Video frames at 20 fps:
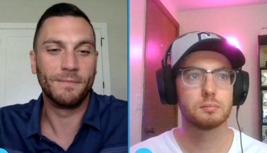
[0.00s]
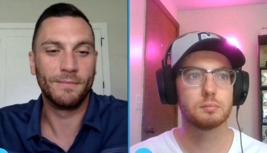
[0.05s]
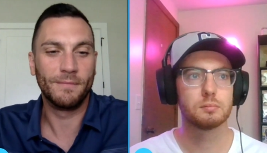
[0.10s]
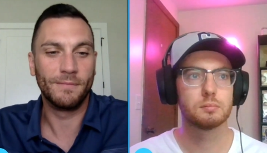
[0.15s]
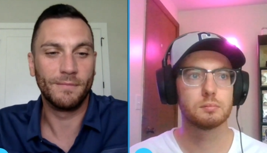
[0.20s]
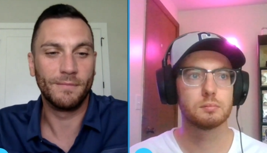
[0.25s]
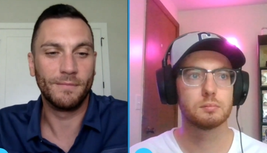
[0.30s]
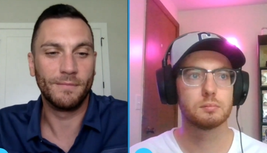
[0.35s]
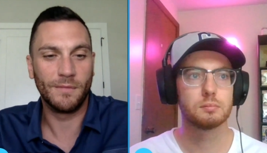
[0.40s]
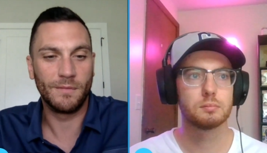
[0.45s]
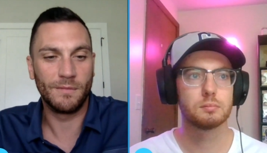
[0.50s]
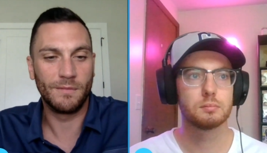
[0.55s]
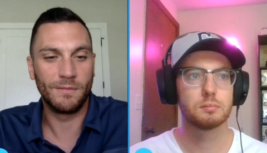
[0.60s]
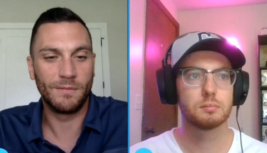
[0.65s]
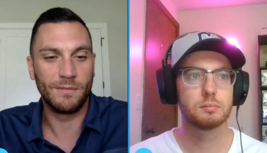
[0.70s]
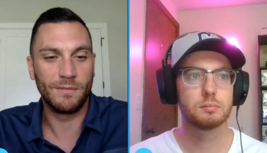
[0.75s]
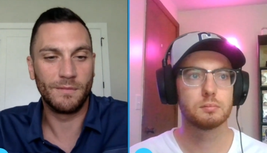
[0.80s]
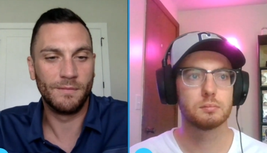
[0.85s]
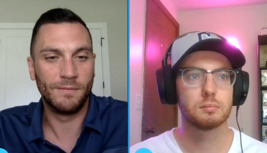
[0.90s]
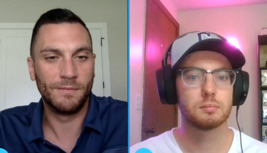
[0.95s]

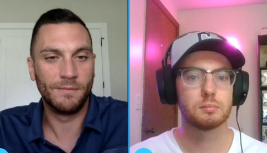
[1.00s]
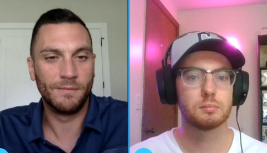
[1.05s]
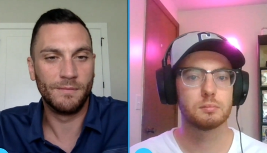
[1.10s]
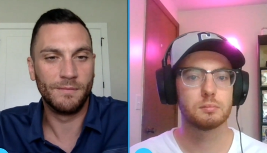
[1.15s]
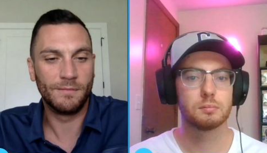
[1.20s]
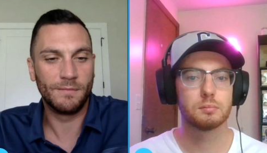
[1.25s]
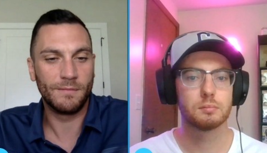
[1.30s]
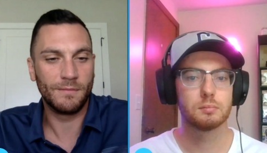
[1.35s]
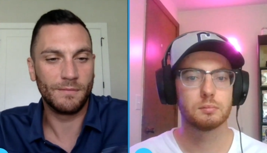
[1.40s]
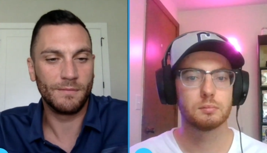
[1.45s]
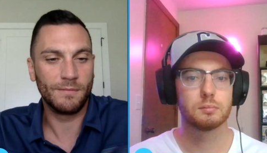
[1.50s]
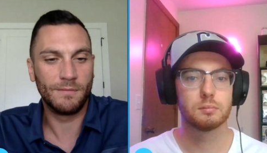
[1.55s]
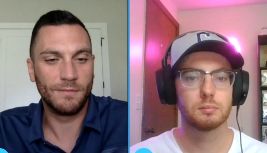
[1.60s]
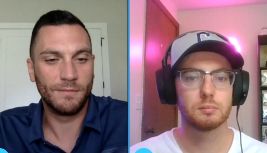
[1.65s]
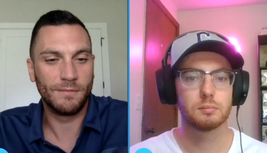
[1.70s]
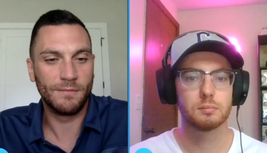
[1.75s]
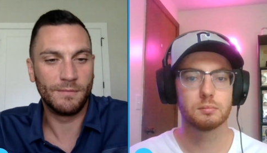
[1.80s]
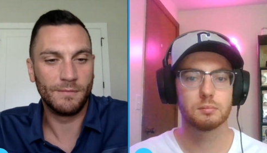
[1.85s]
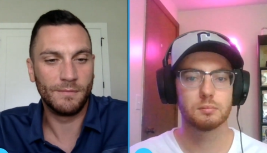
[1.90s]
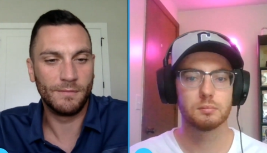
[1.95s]

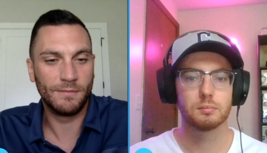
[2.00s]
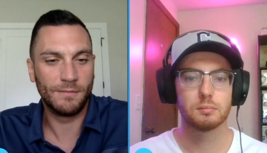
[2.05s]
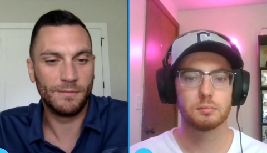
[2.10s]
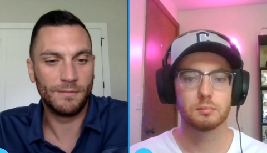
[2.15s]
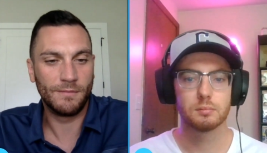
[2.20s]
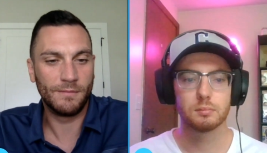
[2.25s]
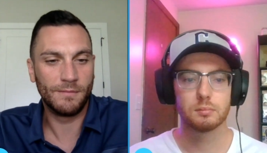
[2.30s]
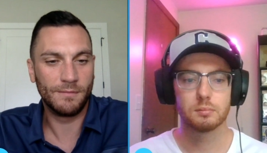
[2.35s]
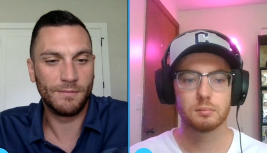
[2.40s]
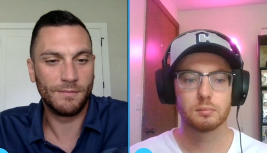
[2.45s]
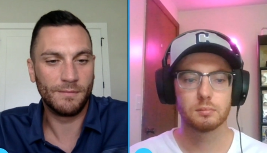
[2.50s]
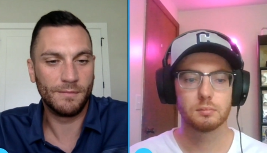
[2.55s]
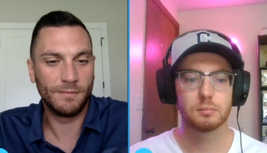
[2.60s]
Nobody speaks.